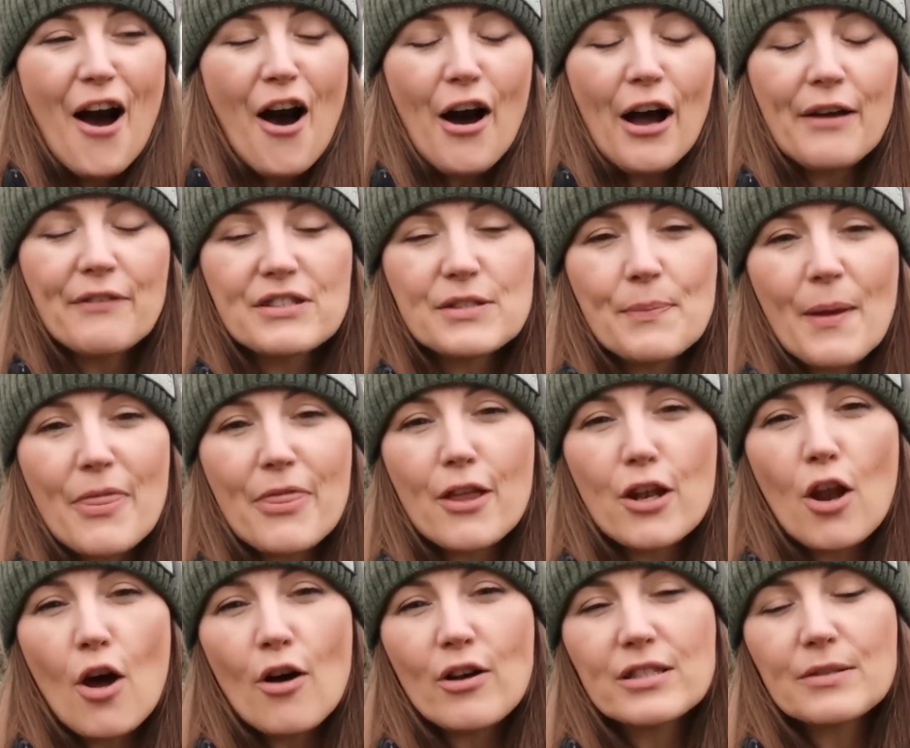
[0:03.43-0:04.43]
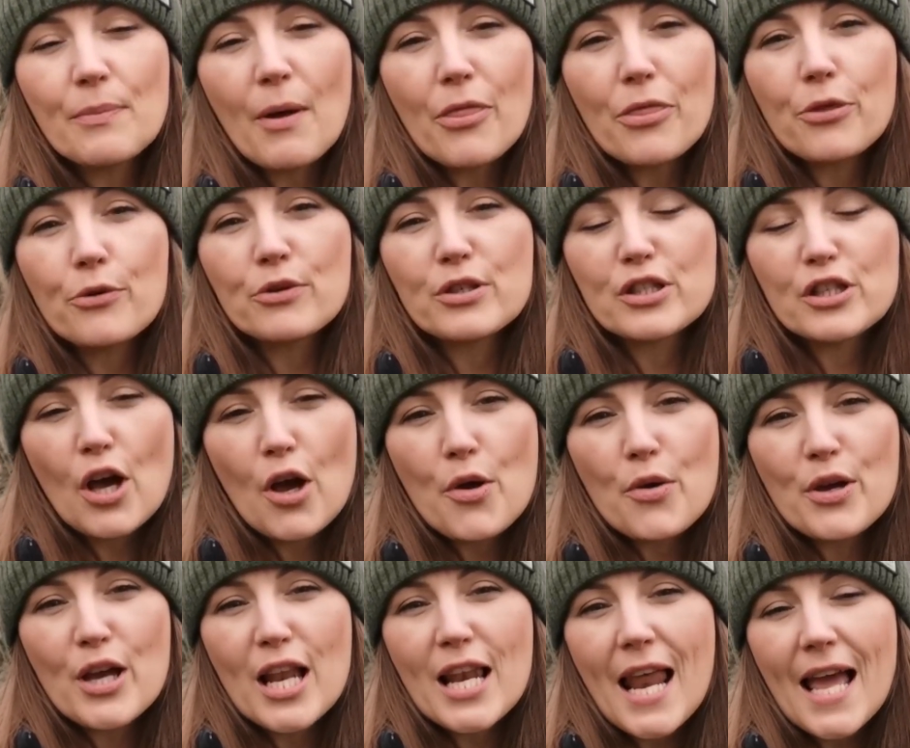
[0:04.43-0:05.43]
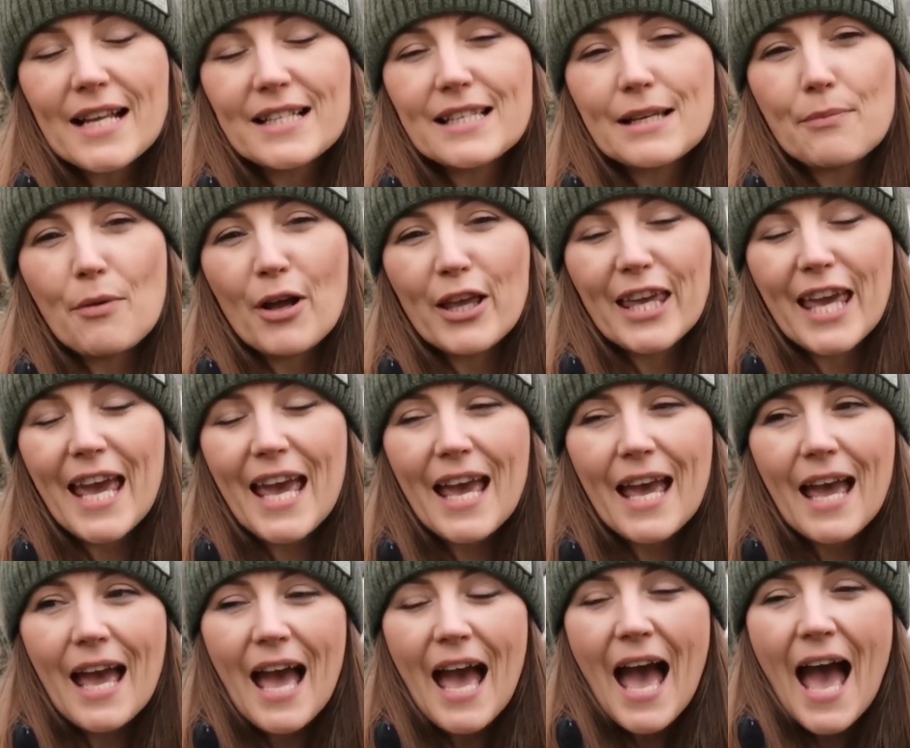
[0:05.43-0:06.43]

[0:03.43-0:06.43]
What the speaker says: I have spent the last month or so collecting my kit,